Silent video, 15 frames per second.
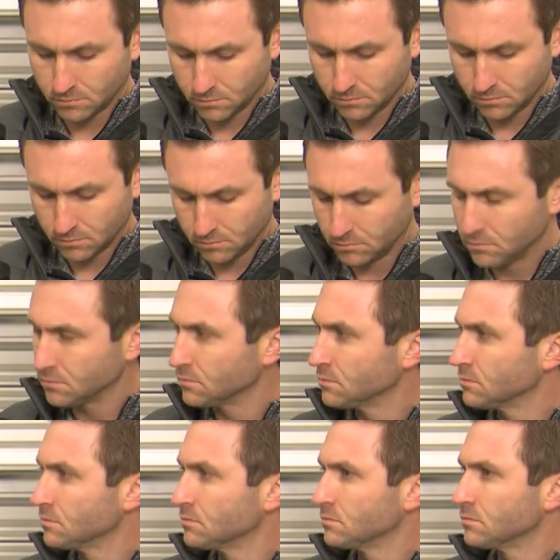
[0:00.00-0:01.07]

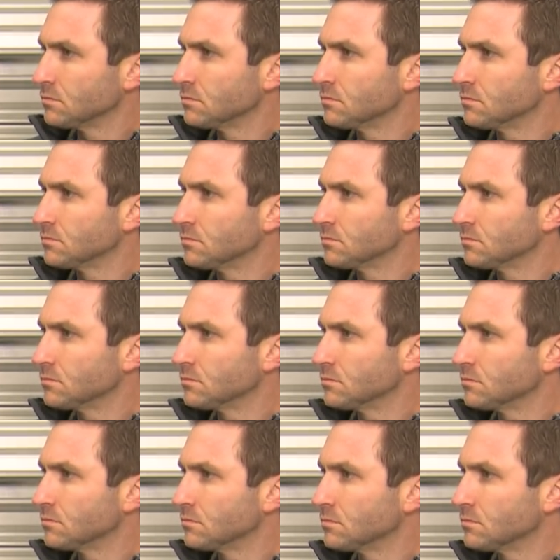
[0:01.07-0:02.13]

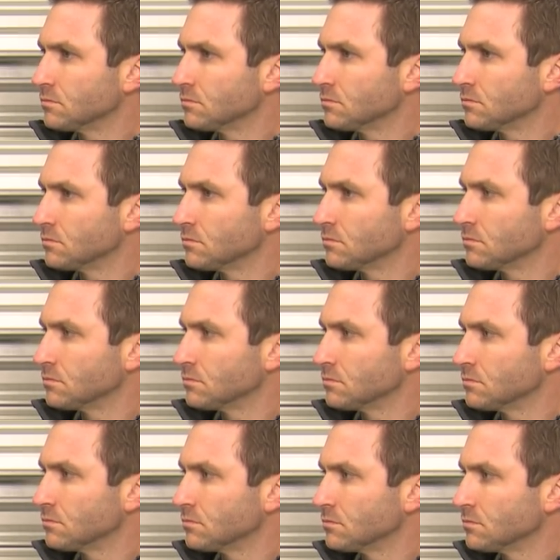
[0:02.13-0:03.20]

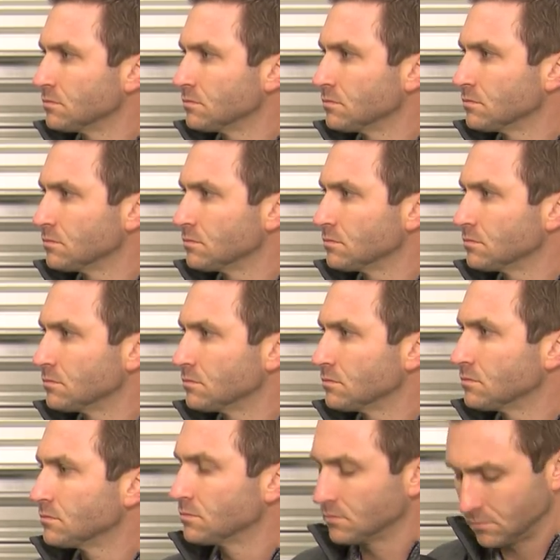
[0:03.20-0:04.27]

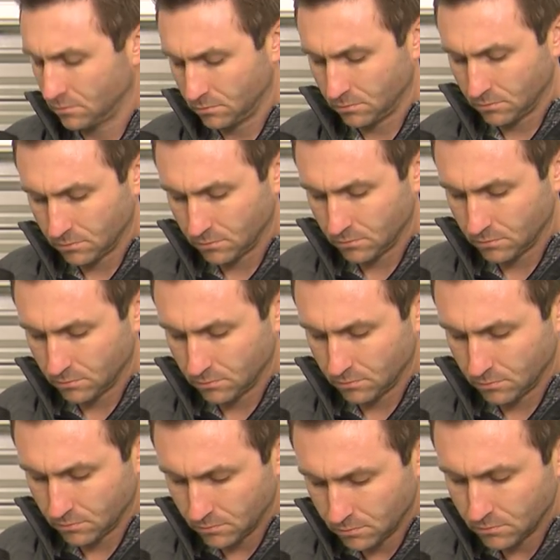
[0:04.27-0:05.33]

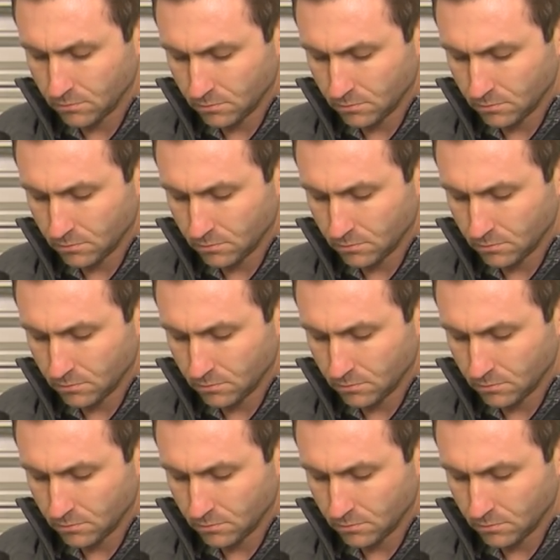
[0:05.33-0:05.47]
(silent)